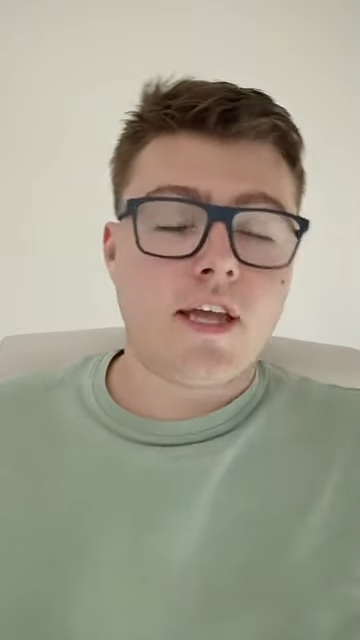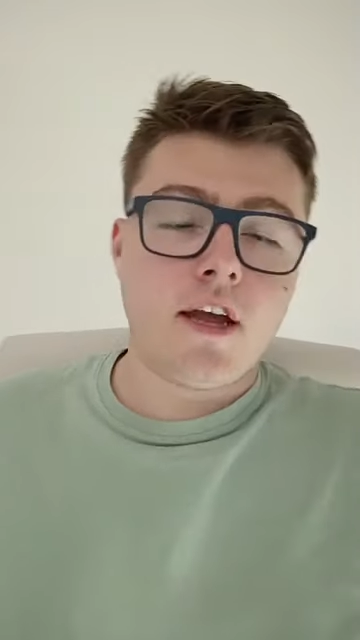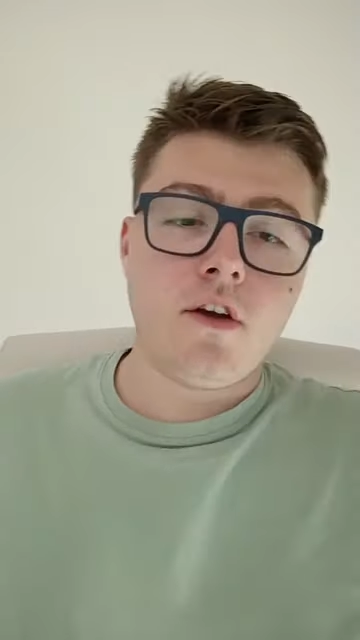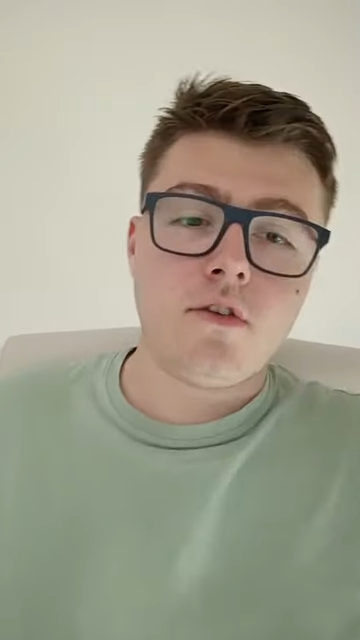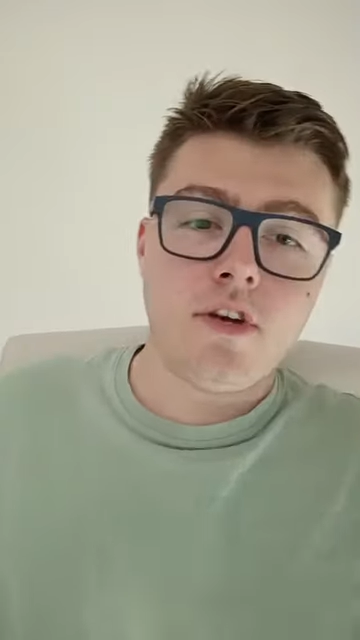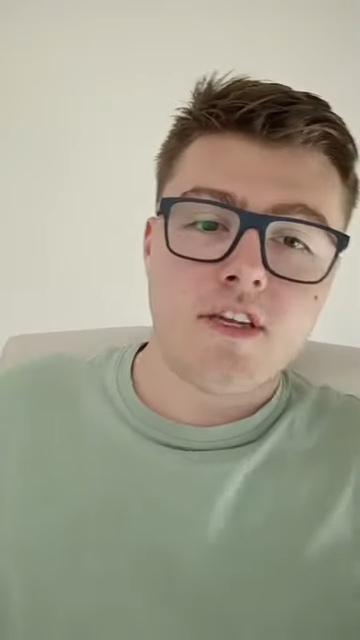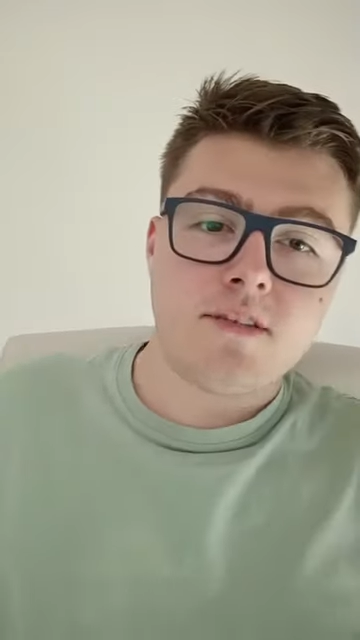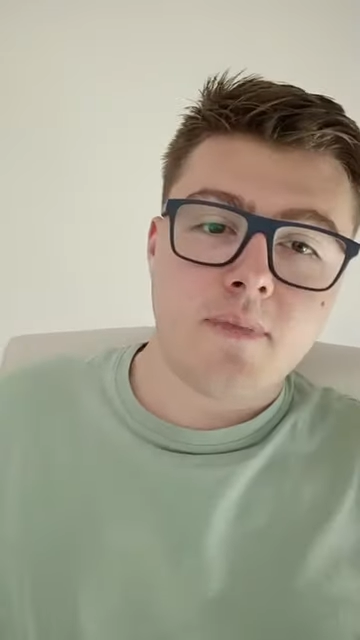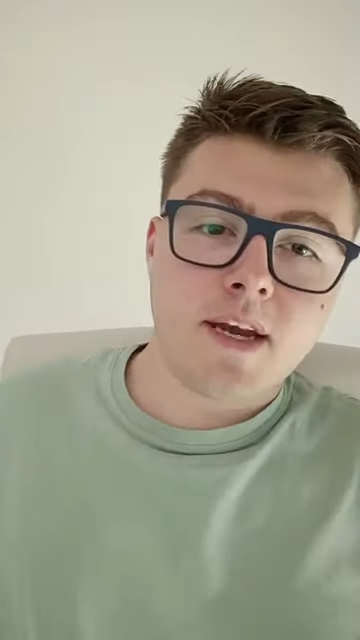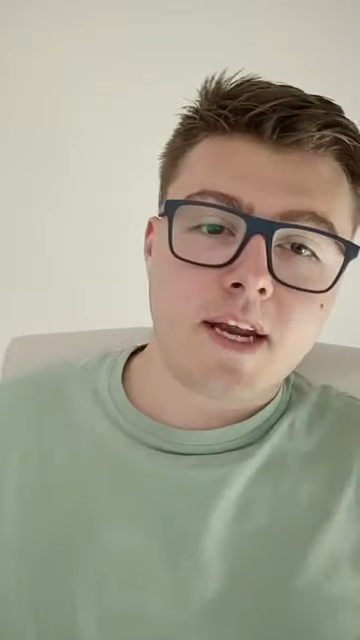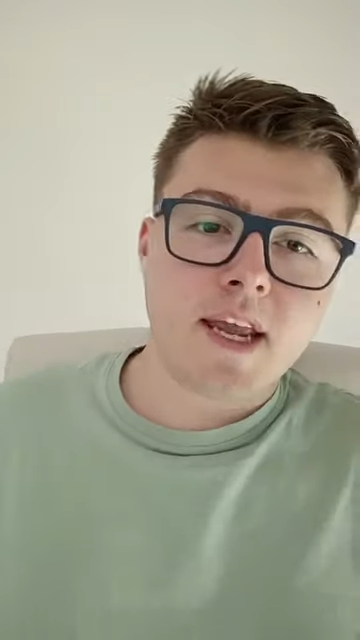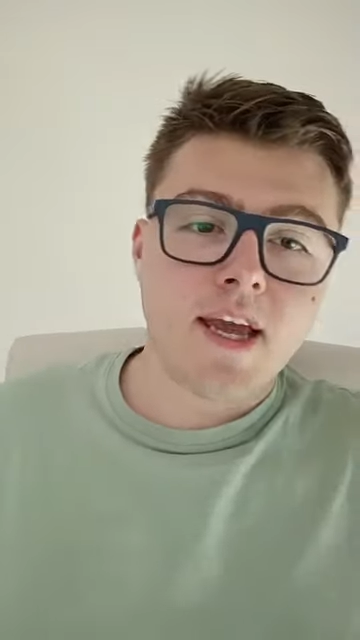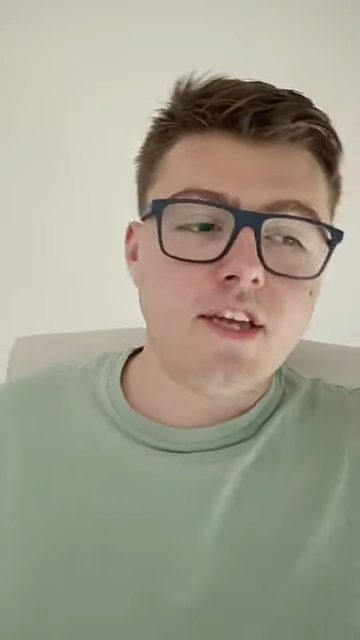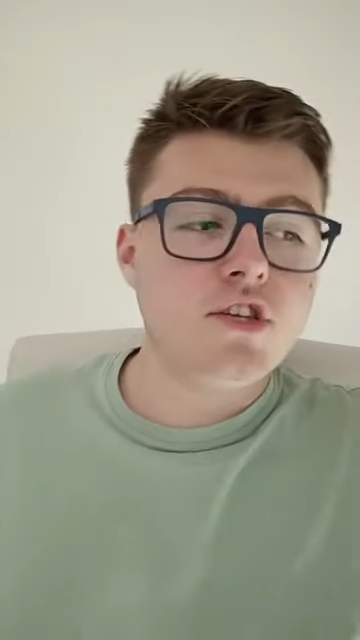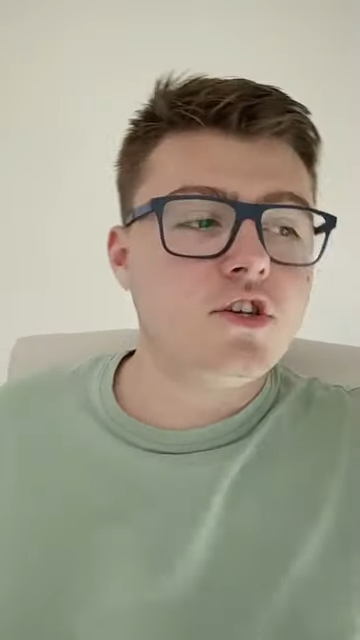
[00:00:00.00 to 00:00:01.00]
oh, you need some
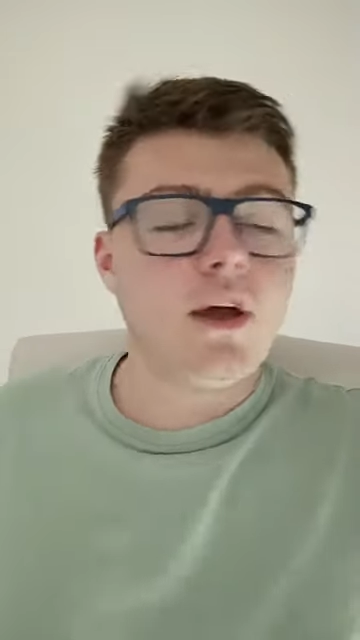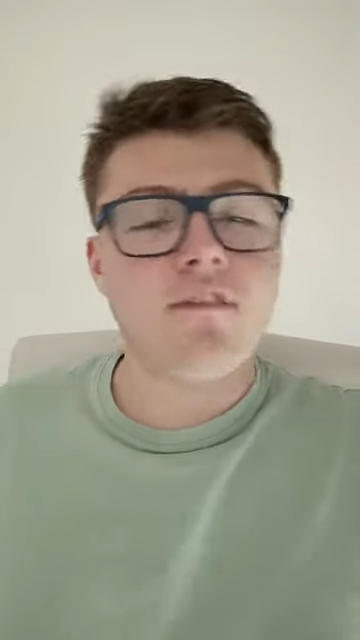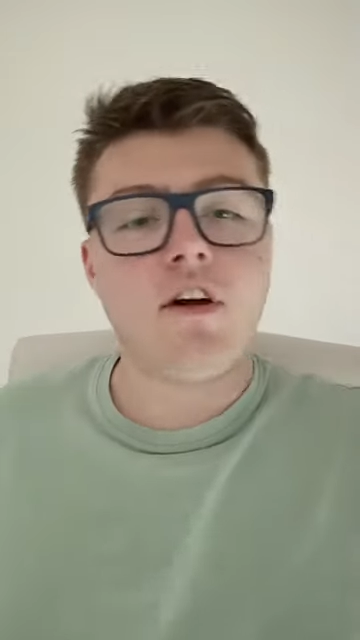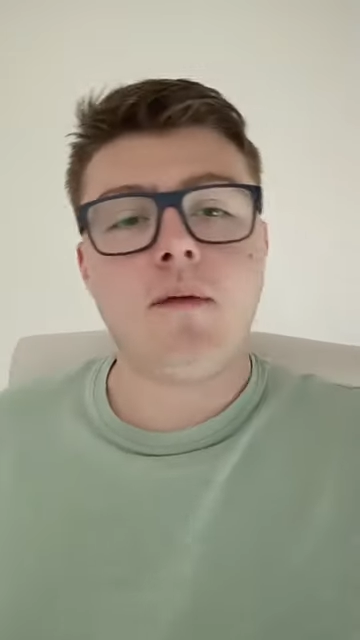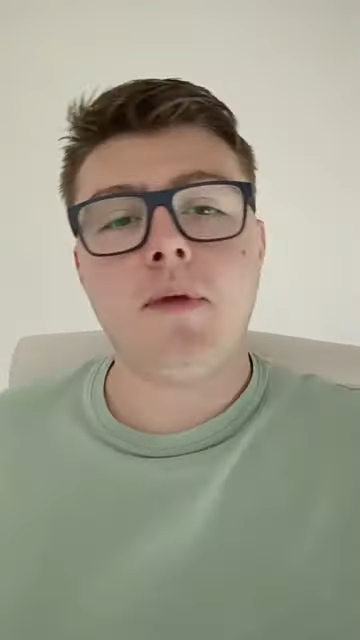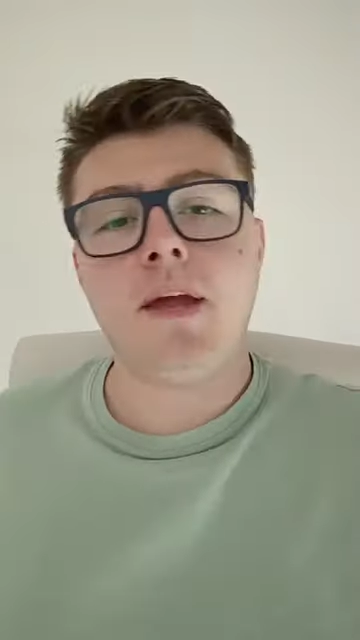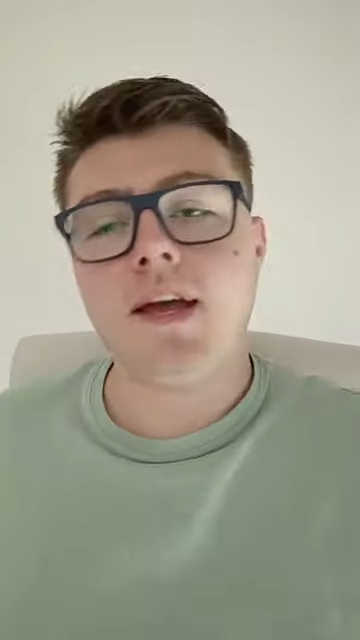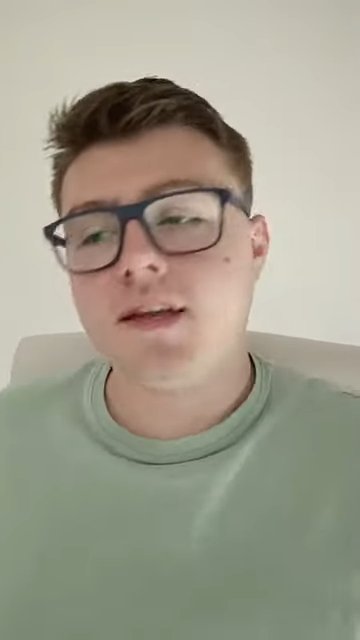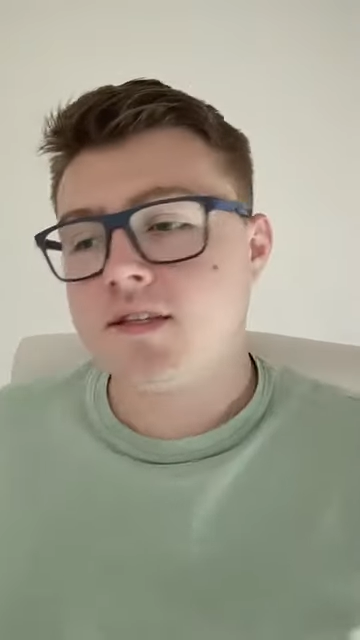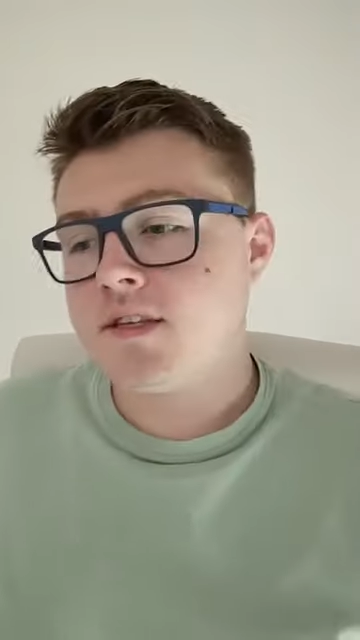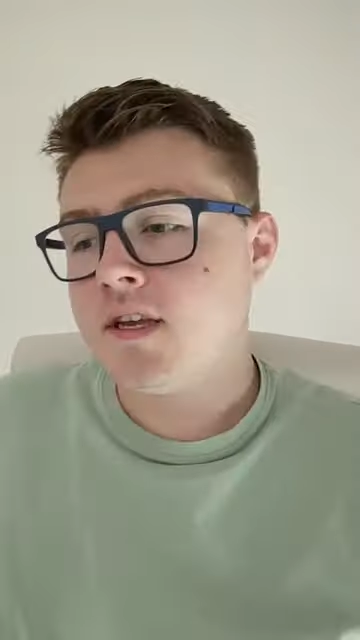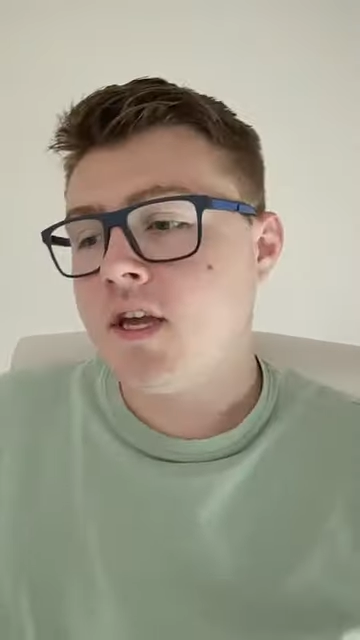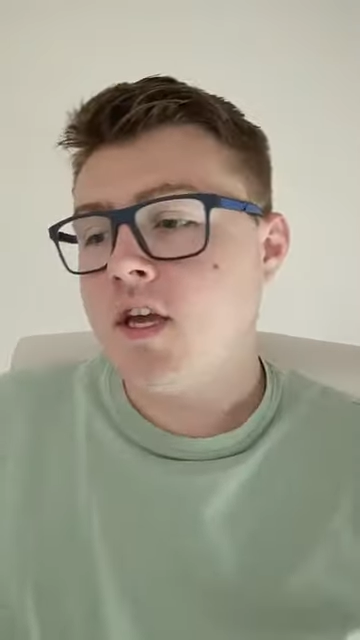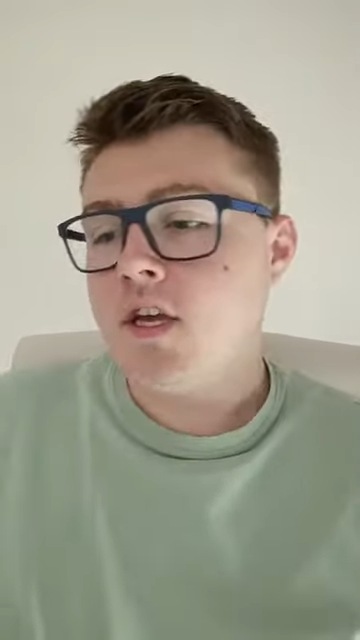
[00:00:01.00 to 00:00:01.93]
medication, you have IBS.